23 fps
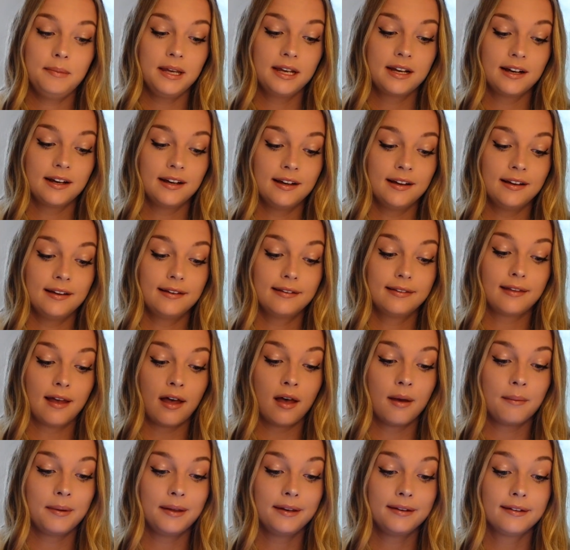because
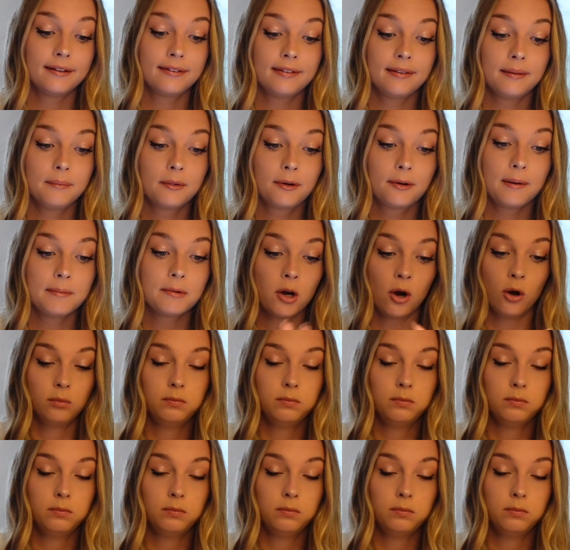I'm into some crypto.